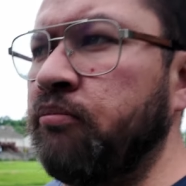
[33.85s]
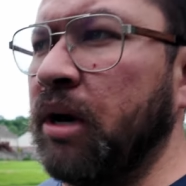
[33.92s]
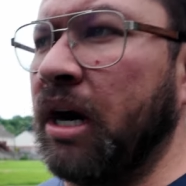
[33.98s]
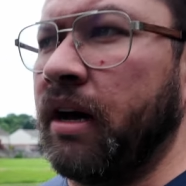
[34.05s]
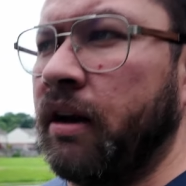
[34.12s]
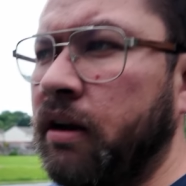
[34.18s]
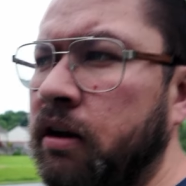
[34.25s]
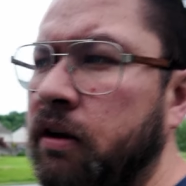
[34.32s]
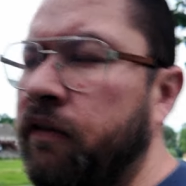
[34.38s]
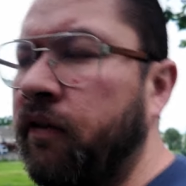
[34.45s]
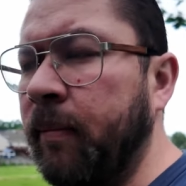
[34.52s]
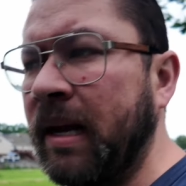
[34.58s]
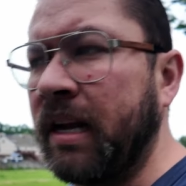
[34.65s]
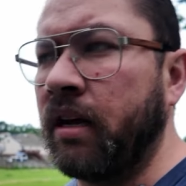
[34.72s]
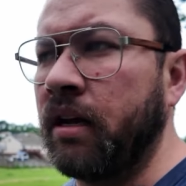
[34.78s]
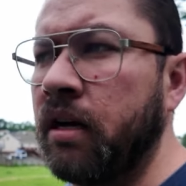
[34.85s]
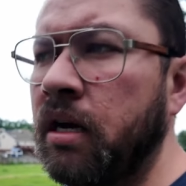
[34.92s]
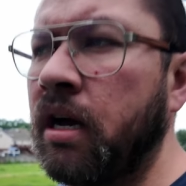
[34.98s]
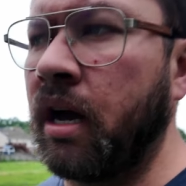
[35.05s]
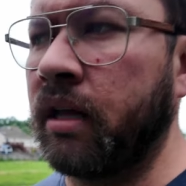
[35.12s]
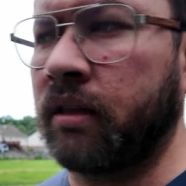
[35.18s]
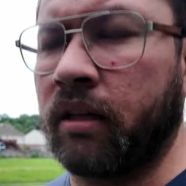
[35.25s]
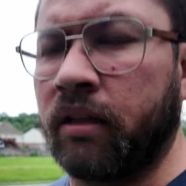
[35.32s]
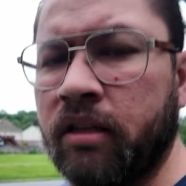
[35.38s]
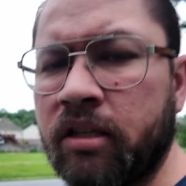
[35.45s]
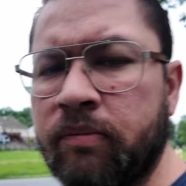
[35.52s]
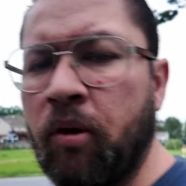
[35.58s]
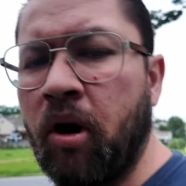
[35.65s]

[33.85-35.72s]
But for me, I think this